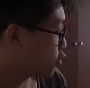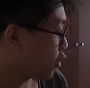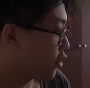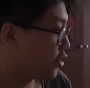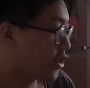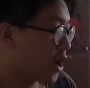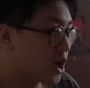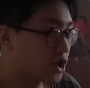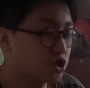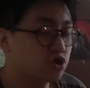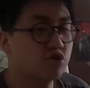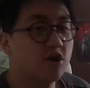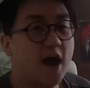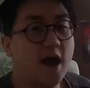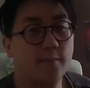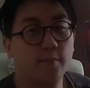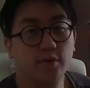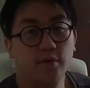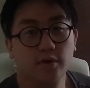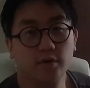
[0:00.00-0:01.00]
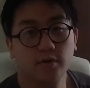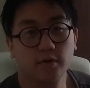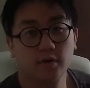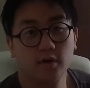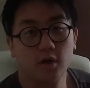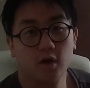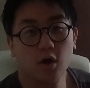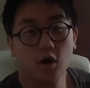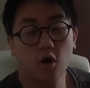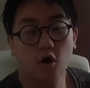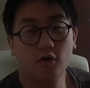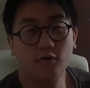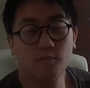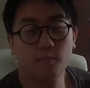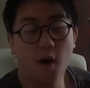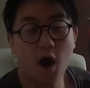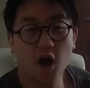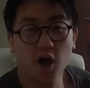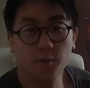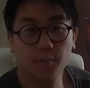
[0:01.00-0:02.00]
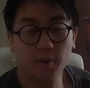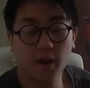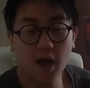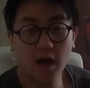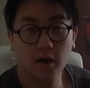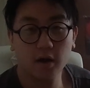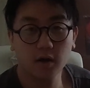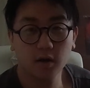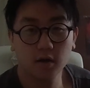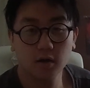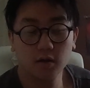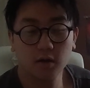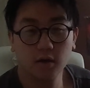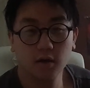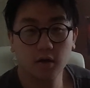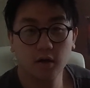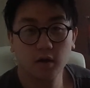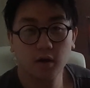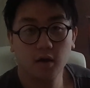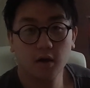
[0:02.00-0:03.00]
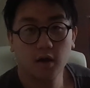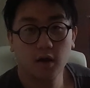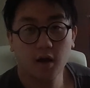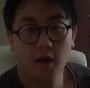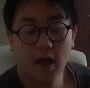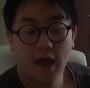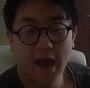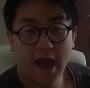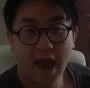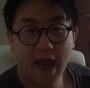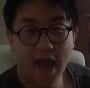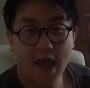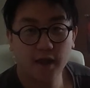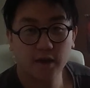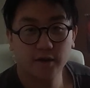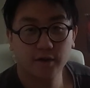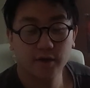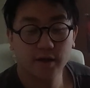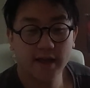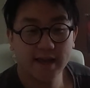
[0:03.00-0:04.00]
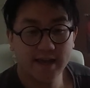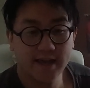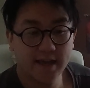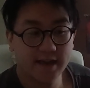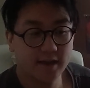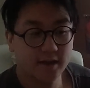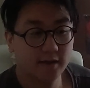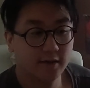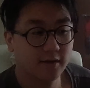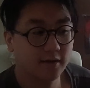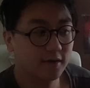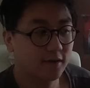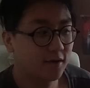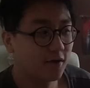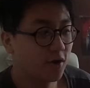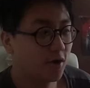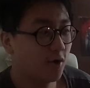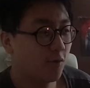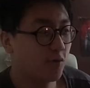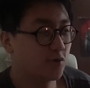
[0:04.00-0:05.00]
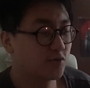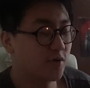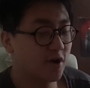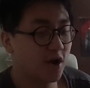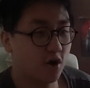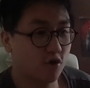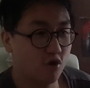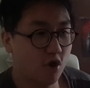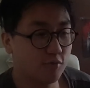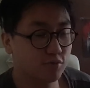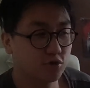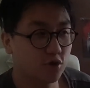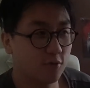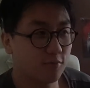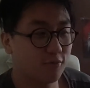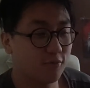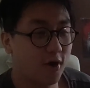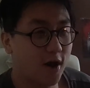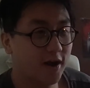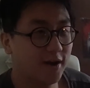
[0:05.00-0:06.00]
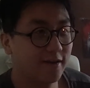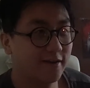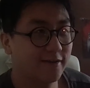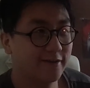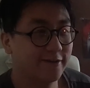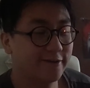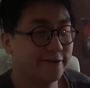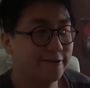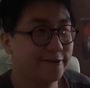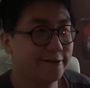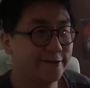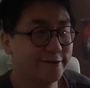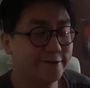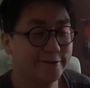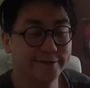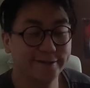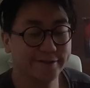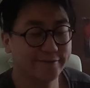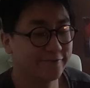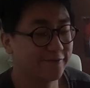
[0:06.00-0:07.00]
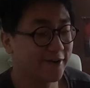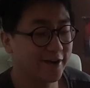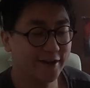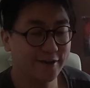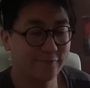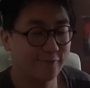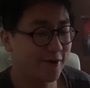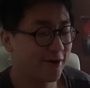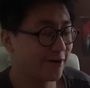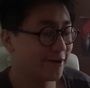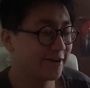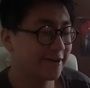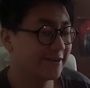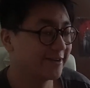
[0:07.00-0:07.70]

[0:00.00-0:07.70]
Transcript: our first trap of Markiplier, and he was wearing a crop top, right? It's fucking weird.